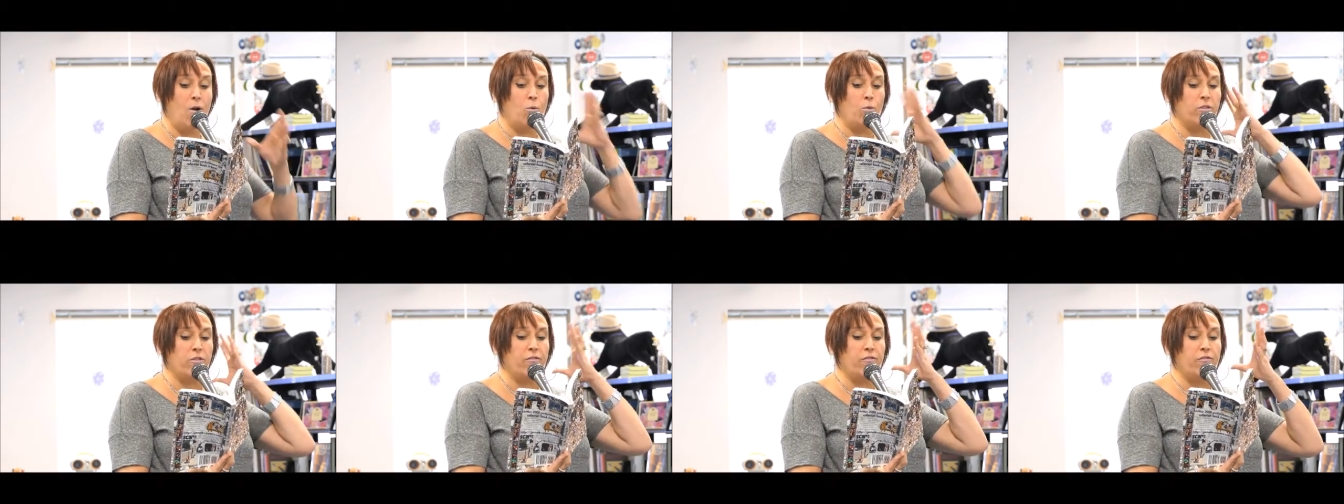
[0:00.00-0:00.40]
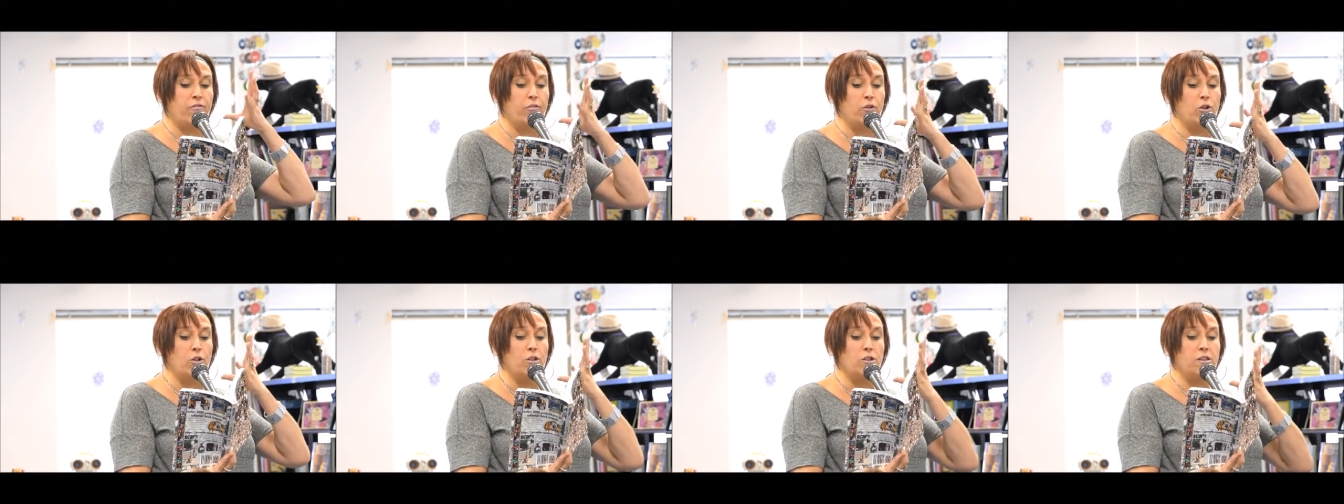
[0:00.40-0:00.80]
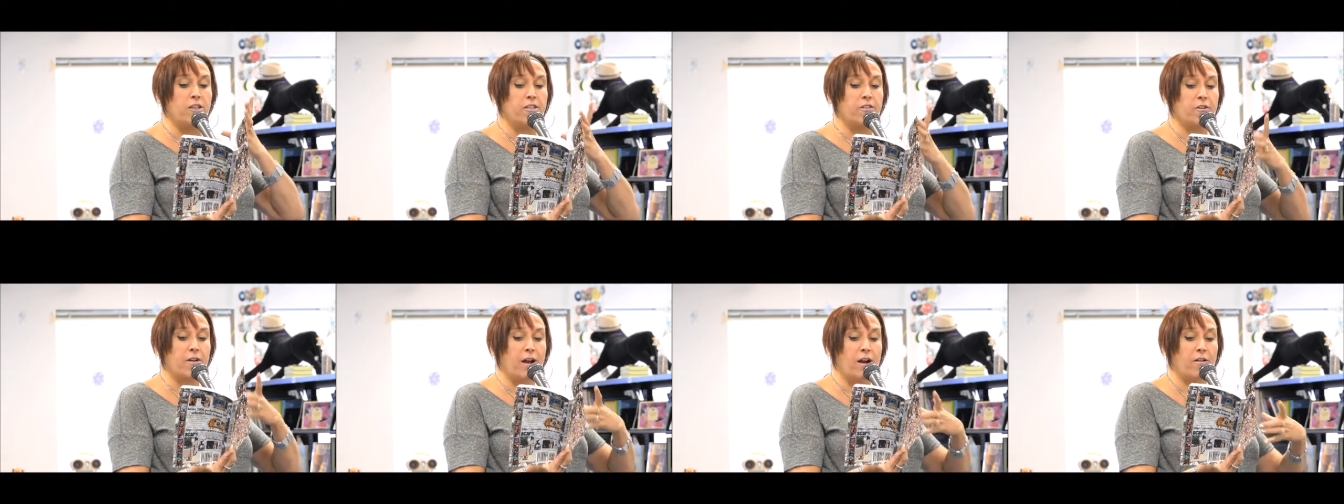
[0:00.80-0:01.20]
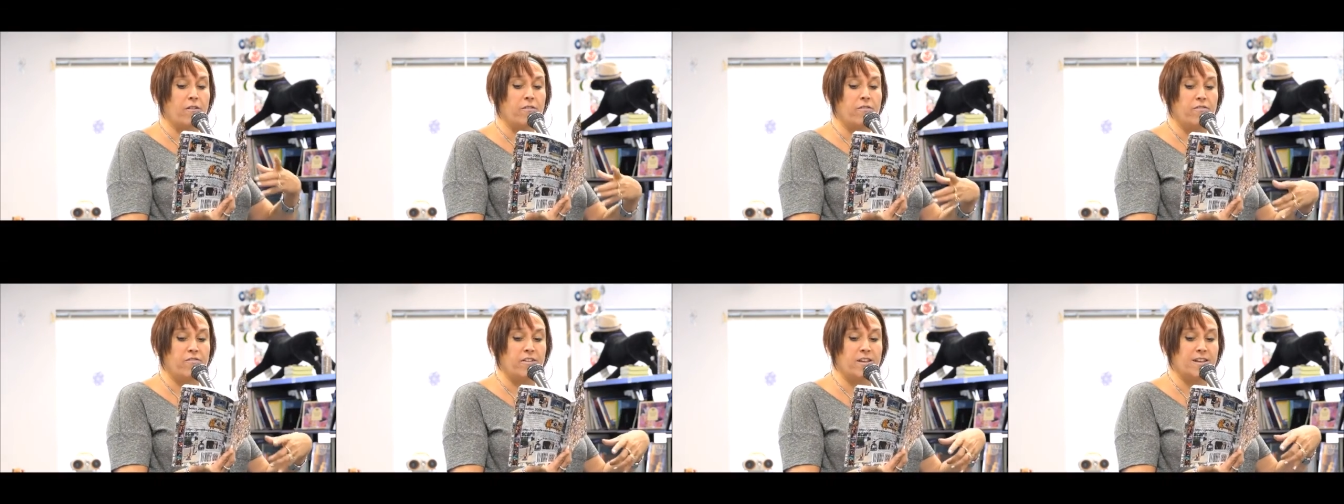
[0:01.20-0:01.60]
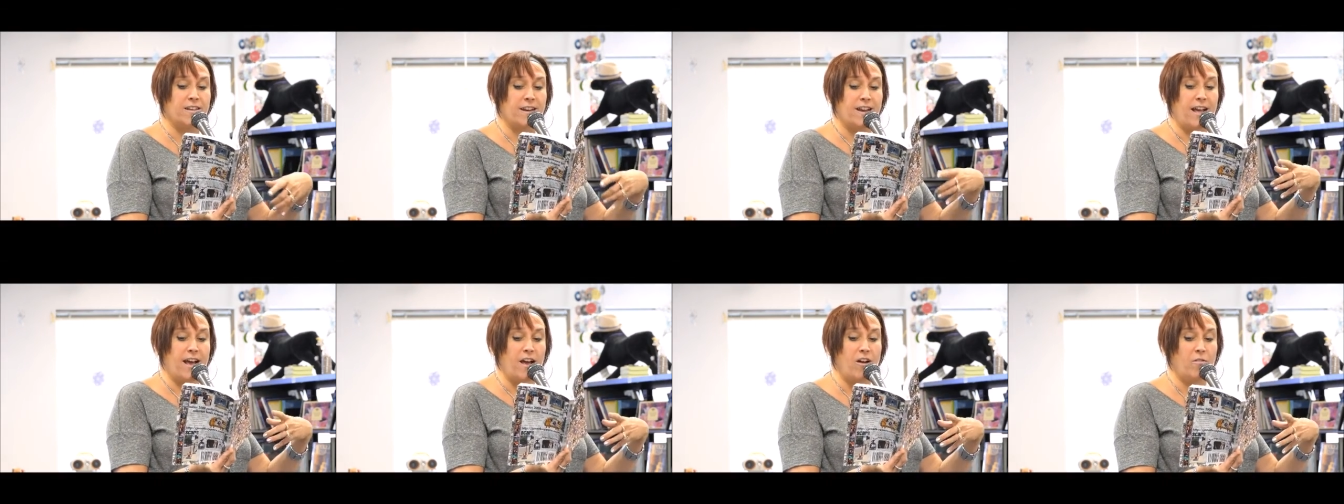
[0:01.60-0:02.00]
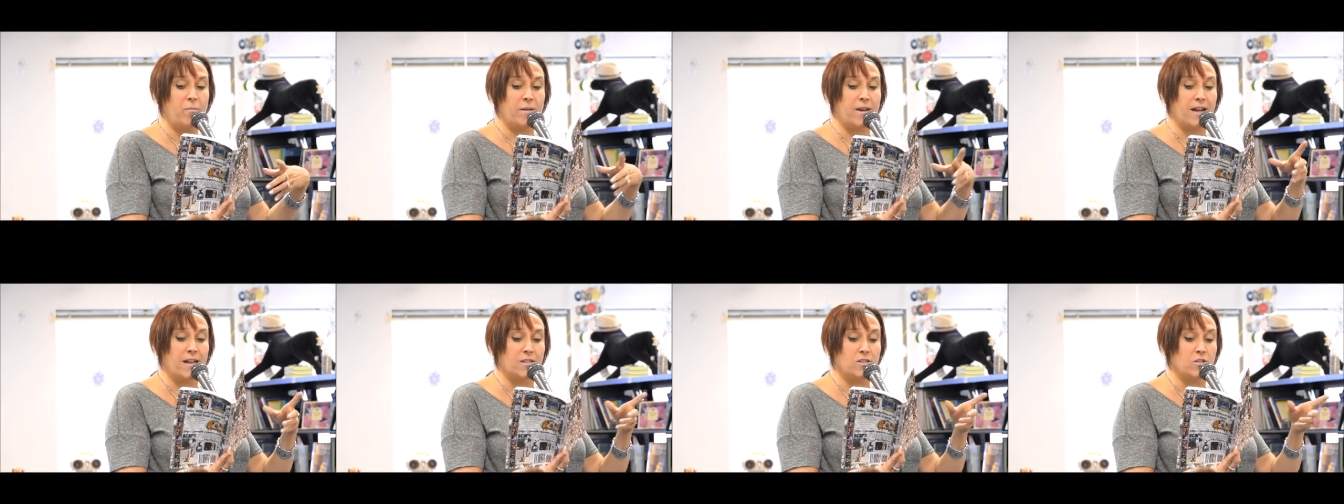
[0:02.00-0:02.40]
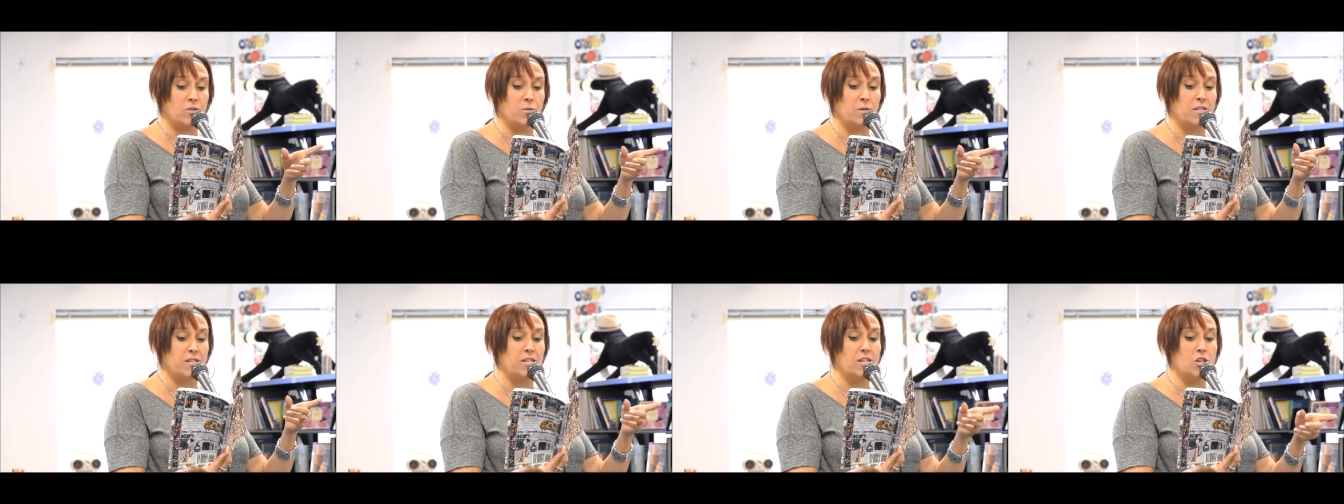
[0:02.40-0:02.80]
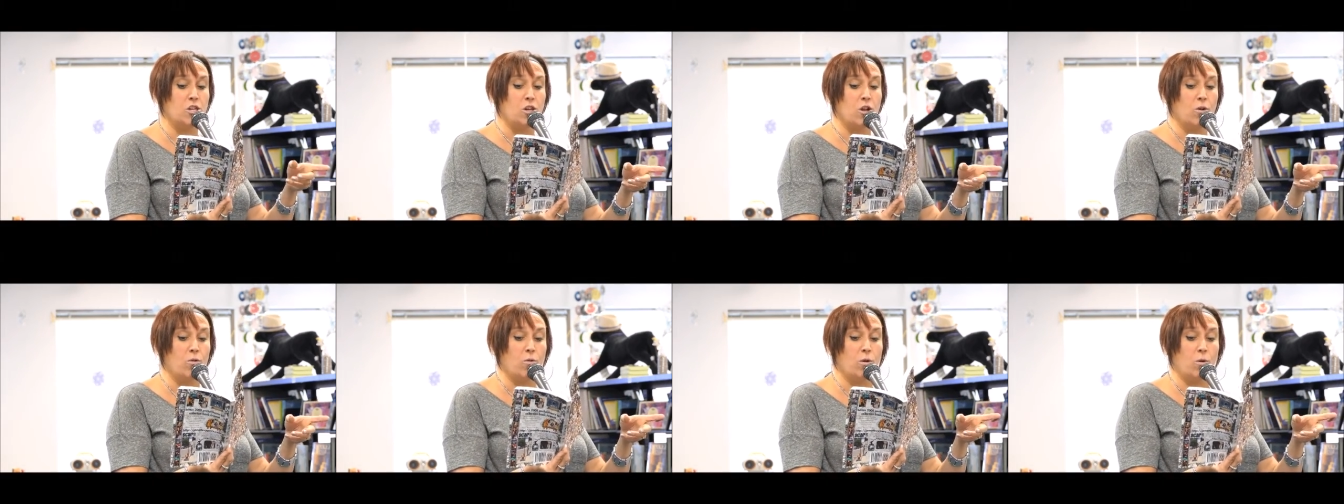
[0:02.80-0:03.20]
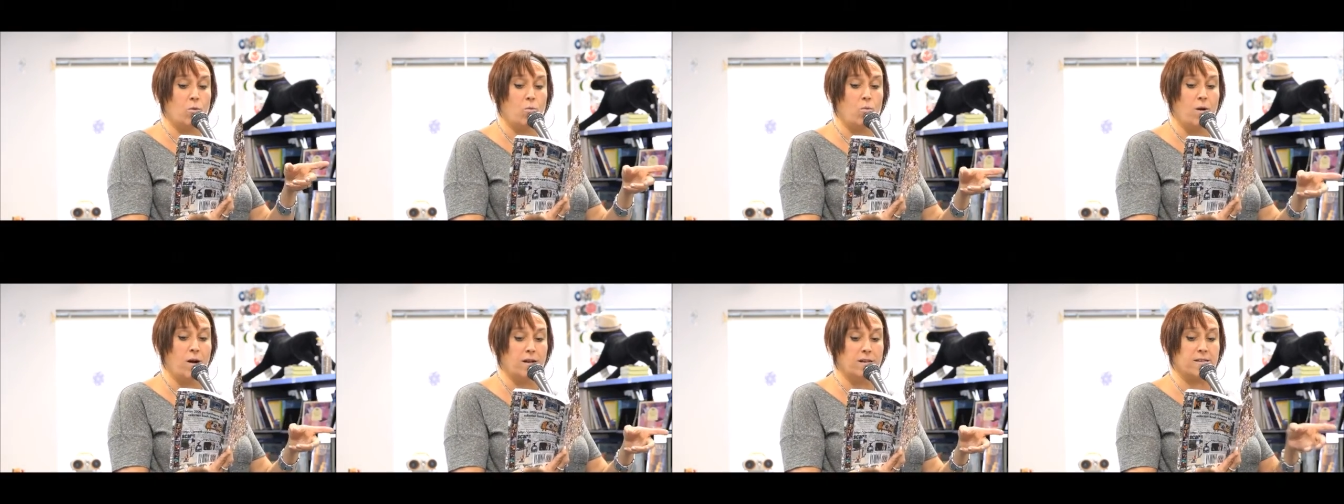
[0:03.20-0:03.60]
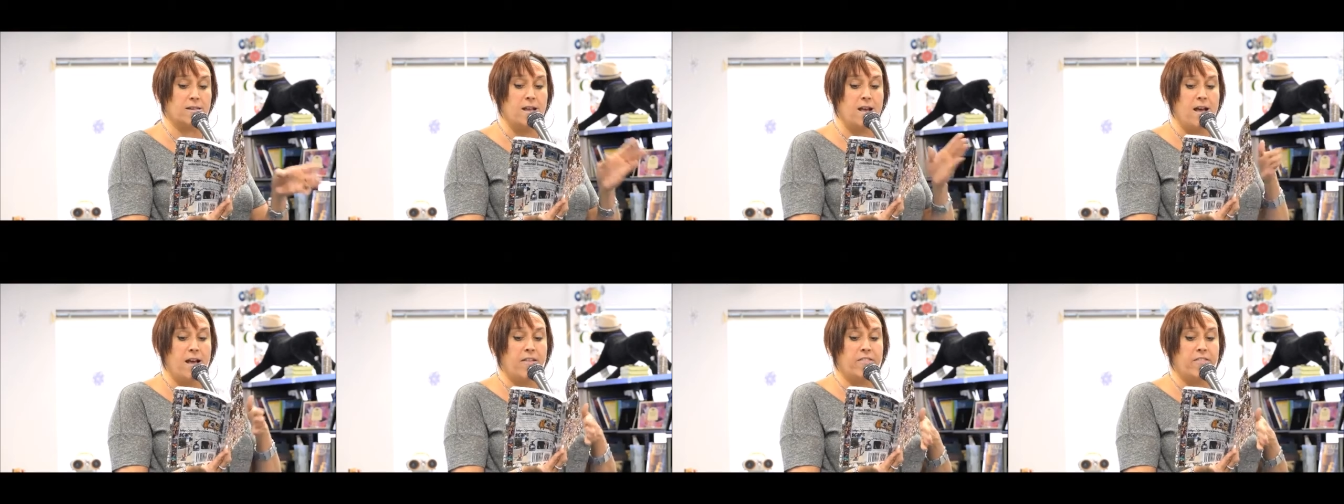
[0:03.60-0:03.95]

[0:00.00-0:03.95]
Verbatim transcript: with full leather outfit and a helmet on so he didn't know who it was,